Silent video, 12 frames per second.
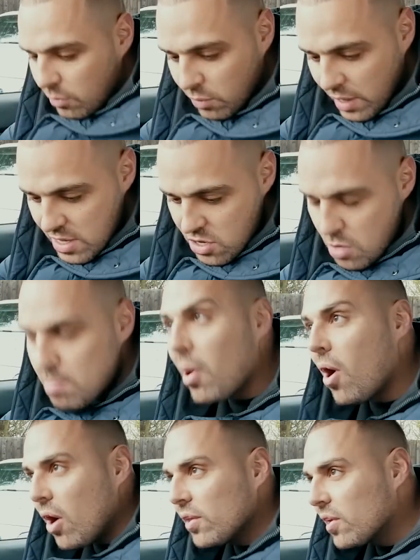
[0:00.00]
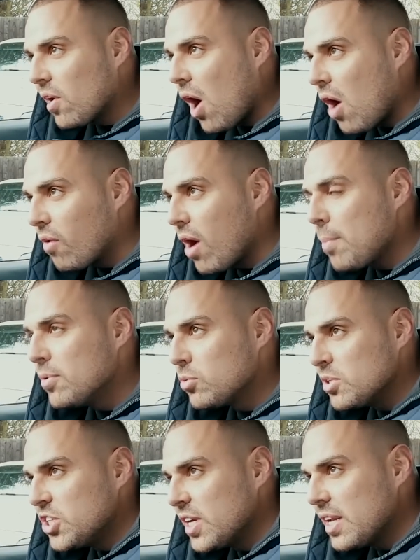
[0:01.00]
when you park the car up and
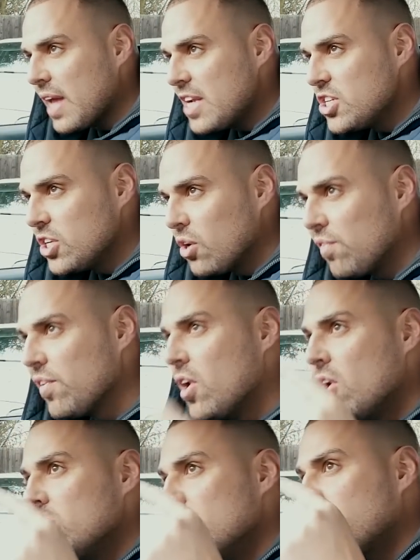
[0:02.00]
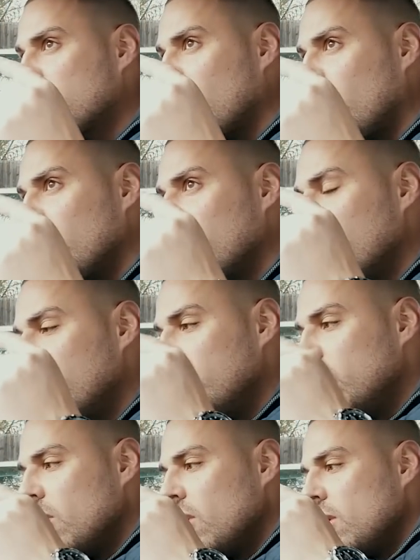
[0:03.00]
switch the engine off, you've got
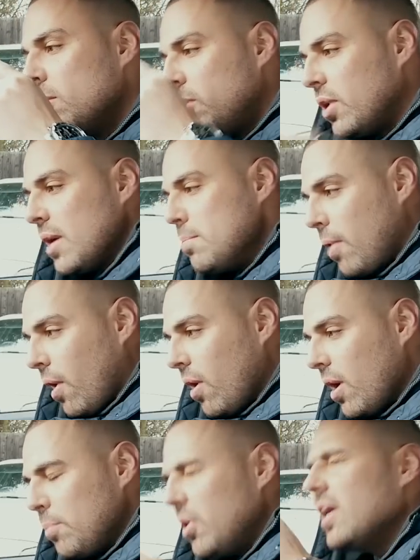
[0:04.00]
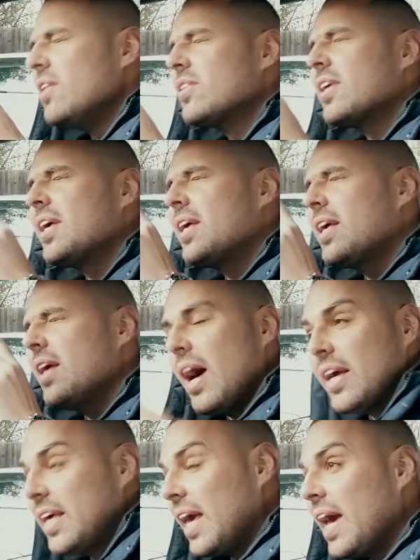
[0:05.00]
to put it in
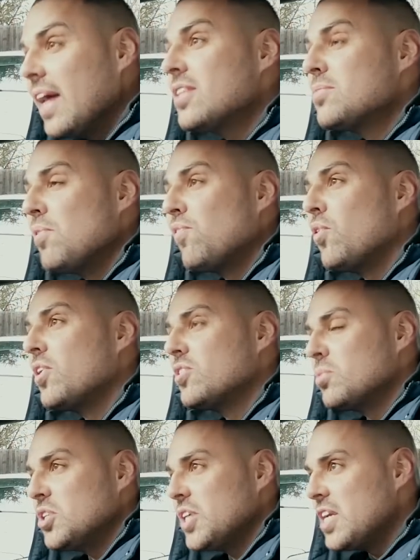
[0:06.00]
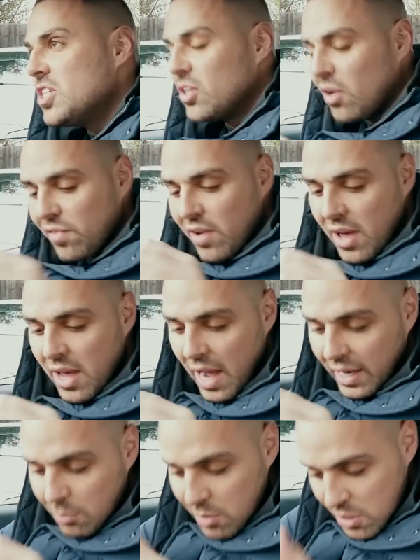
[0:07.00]
a gear before you can switch the engine off.
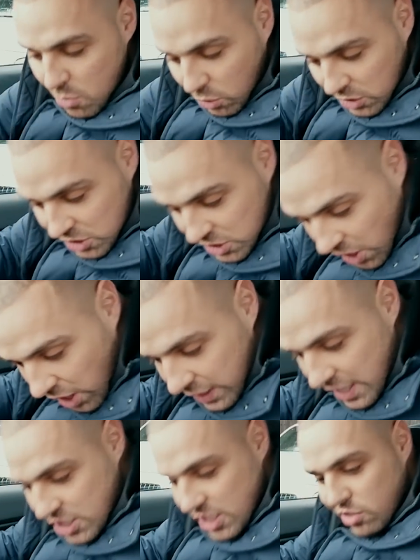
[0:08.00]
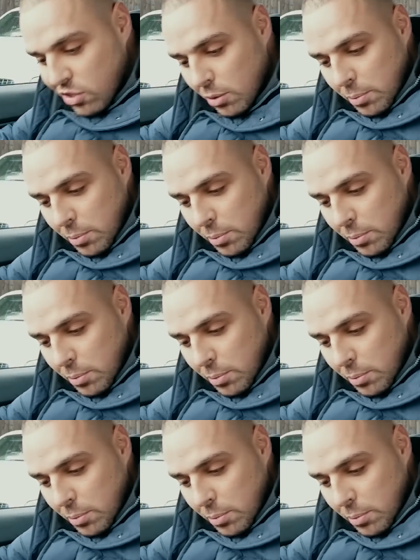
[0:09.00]
And then when you want to start the engine, you've got to